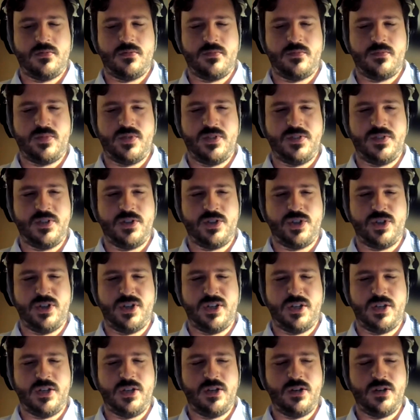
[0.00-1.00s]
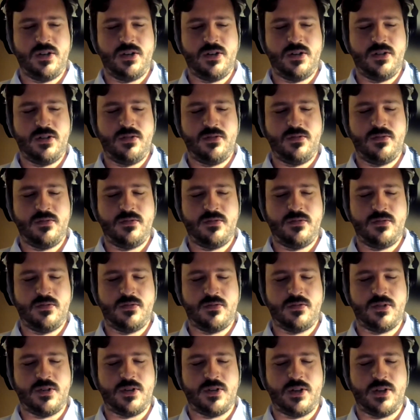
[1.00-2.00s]
positioning here.
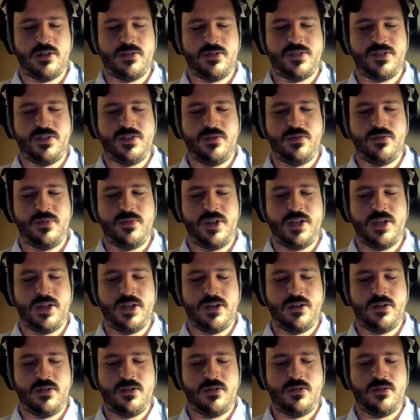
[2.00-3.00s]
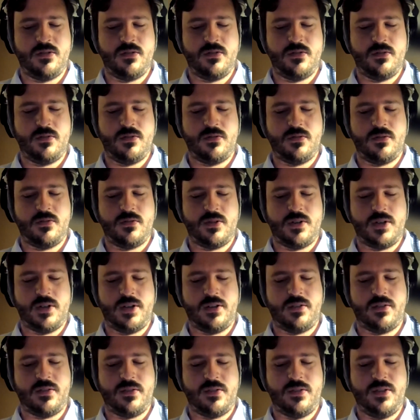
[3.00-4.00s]
All right, let's see what we get. I
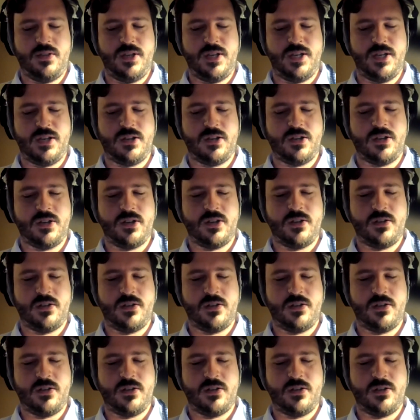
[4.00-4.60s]
think